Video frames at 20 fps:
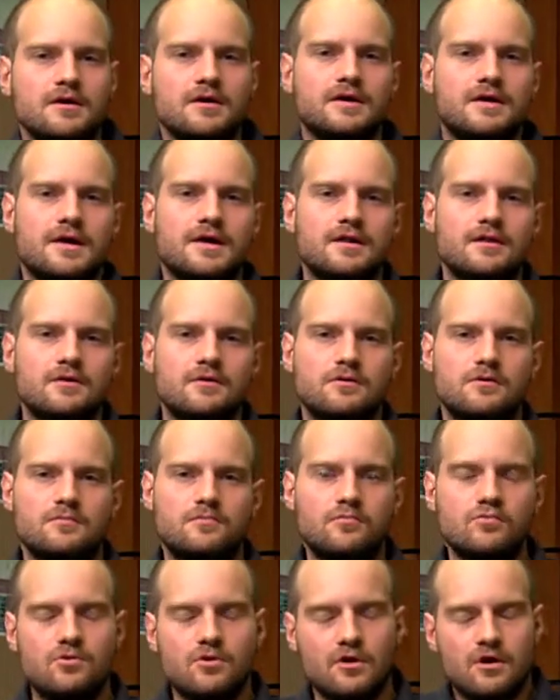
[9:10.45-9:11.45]
Caleb
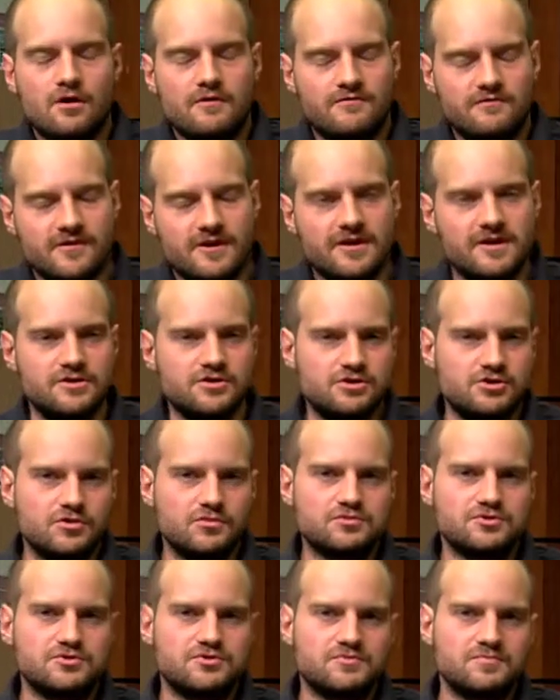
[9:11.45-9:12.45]
Rudolph and
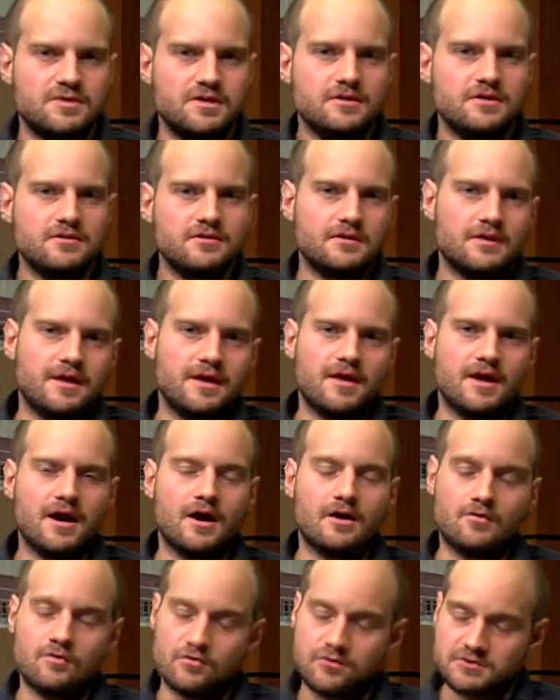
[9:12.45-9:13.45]
Joe Schmidt. And
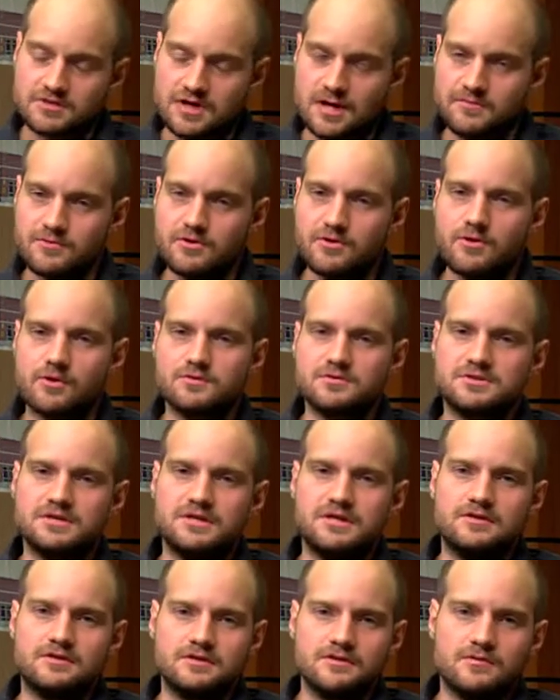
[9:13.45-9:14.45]
of course, I'm your host,
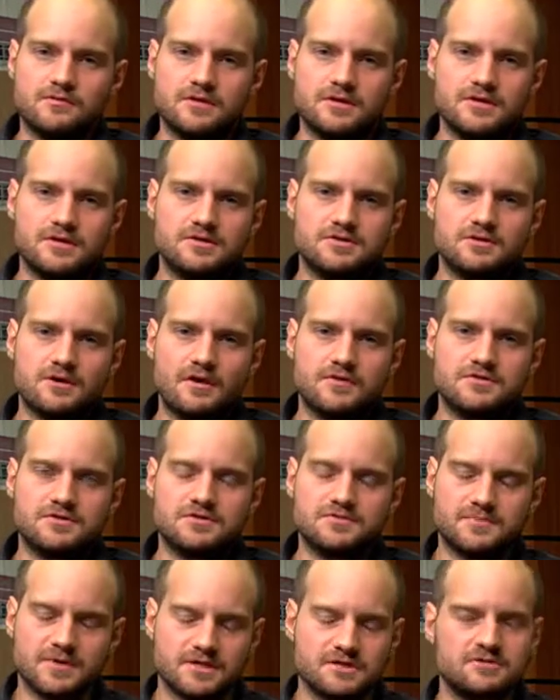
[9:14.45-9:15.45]
Ethan Griggs, on this
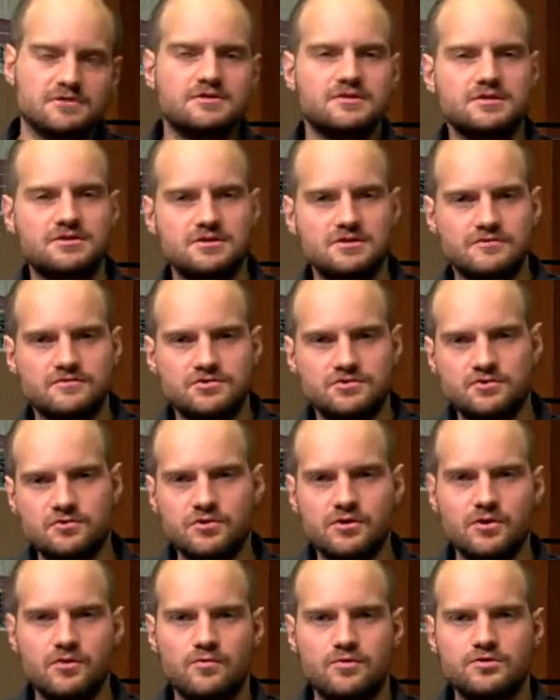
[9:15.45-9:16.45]
special edition of
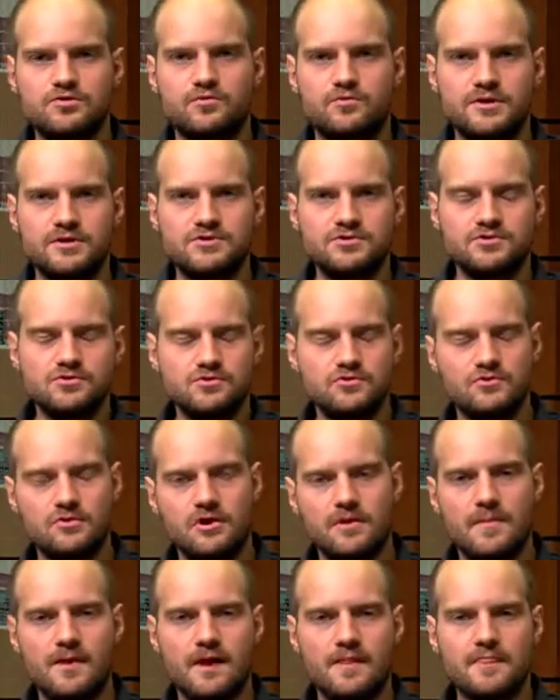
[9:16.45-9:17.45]
Studio 122
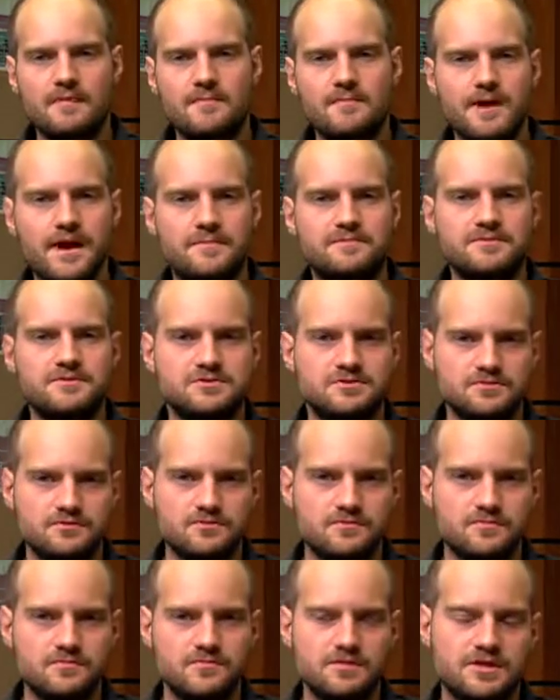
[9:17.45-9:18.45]
about the Baptist
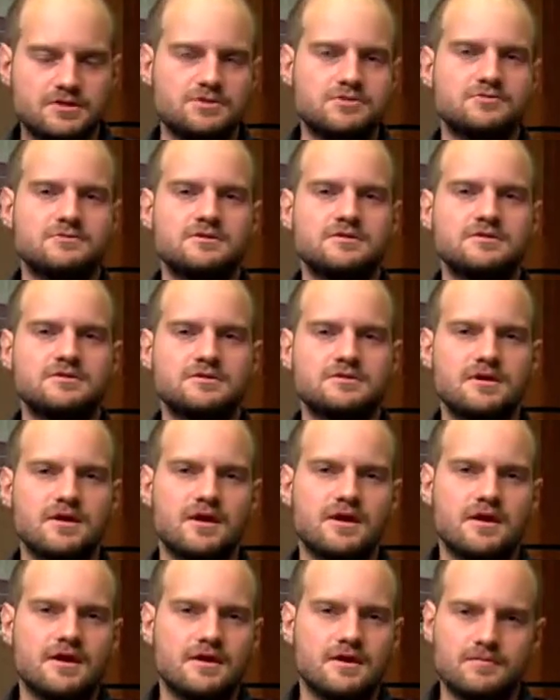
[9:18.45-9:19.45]
Student Ministries.
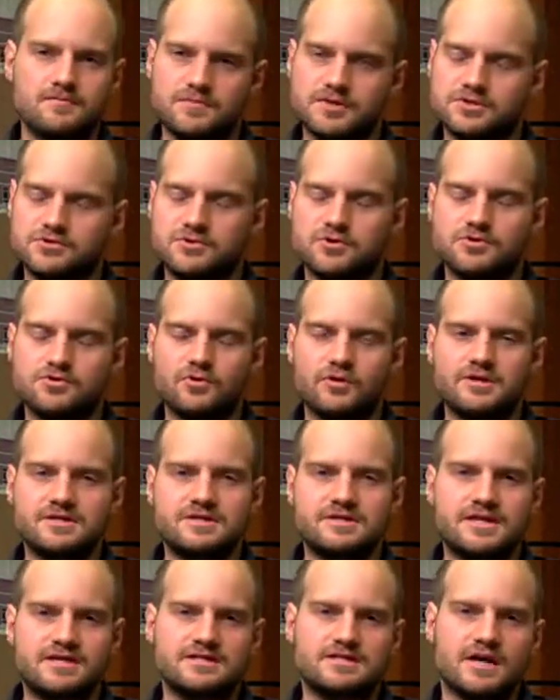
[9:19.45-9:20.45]
Be sure to join us
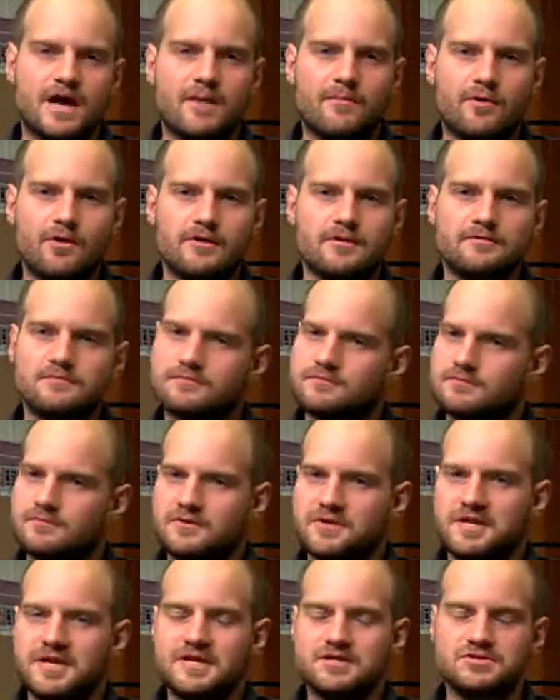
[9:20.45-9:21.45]
next time on
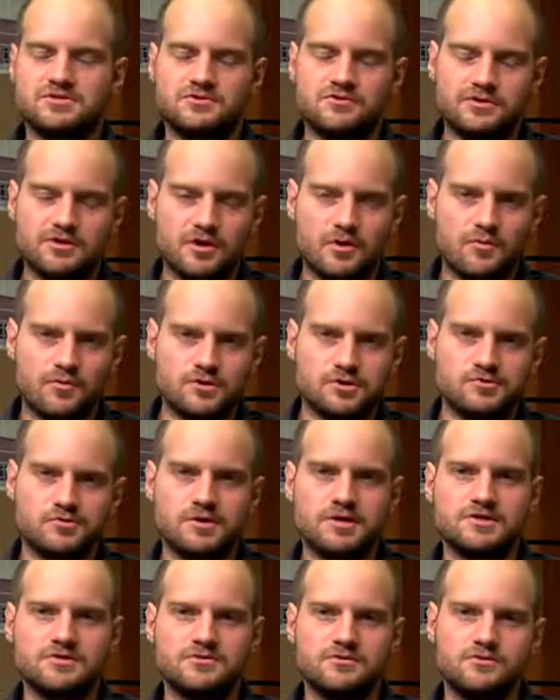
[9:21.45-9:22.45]
the next Studio
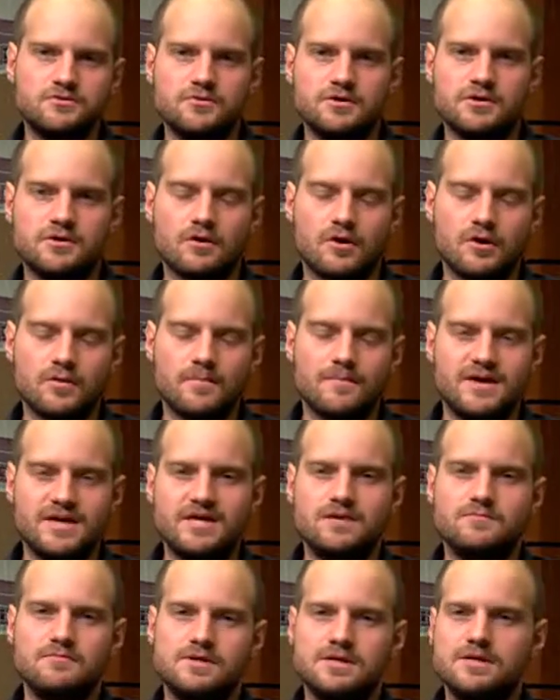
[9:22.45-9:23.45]
122 here on
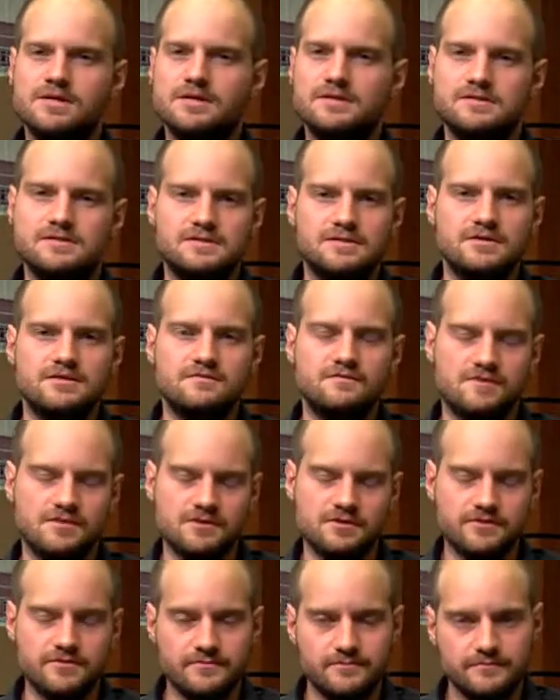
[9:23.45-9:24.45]
Main Media
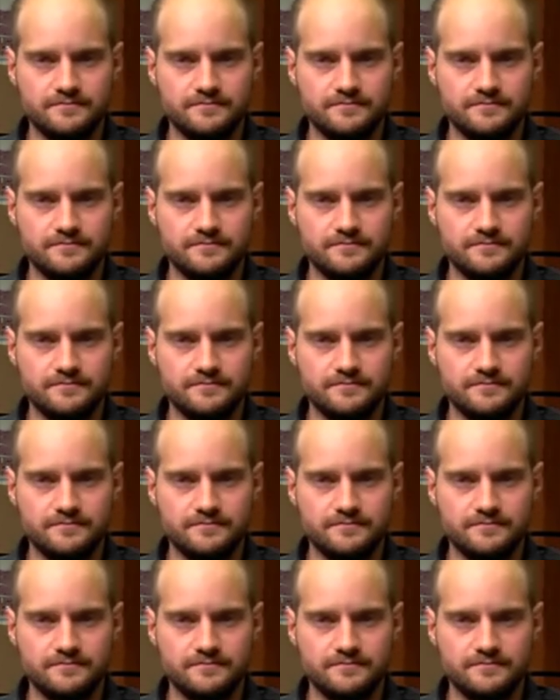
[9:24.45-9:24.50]
TV.